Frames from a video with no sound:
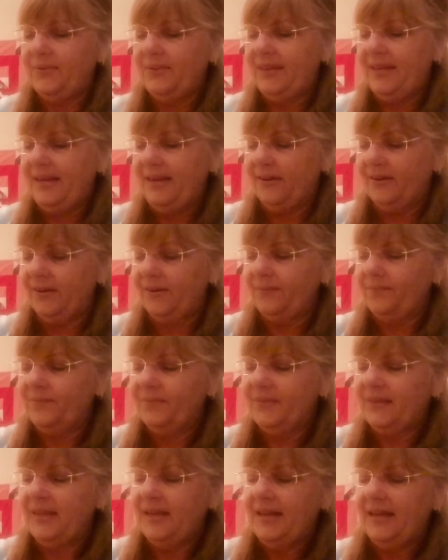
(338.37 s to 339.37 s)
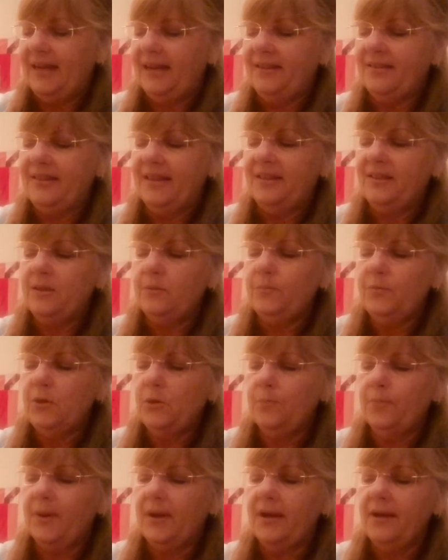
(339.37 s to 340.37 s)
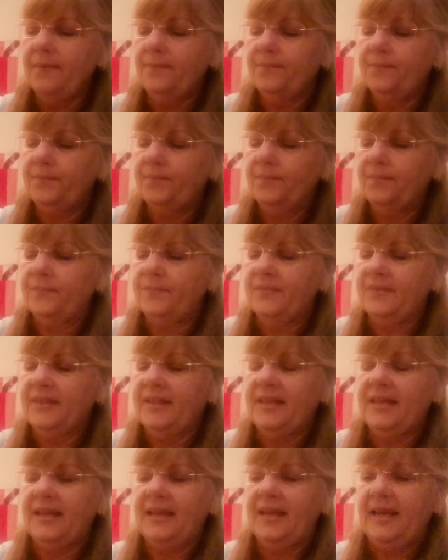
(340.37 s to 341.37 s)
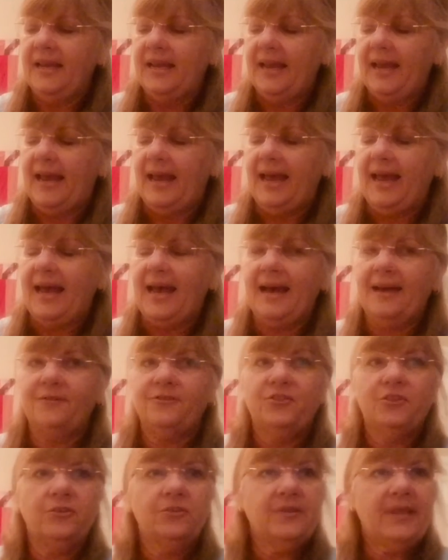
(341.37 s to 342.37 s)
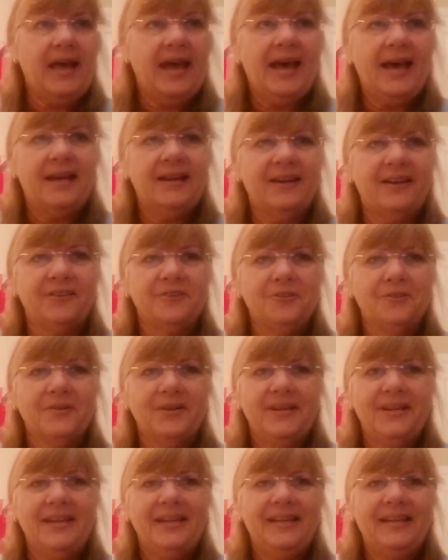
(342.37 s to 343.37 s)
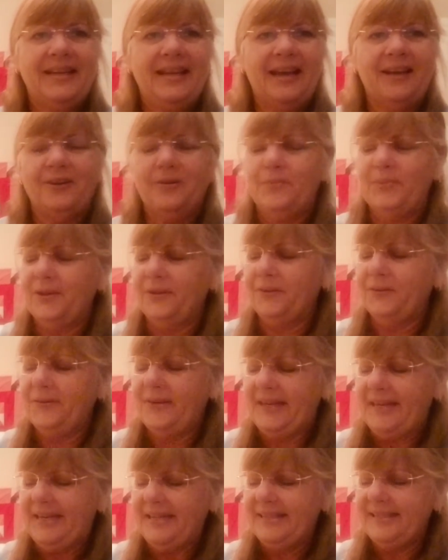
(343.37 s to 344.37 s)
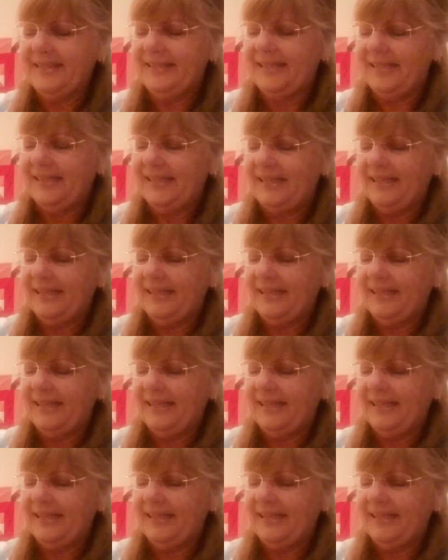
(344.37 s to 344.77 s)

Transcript: there. And then the pupa. After that hungry caterpillar eats,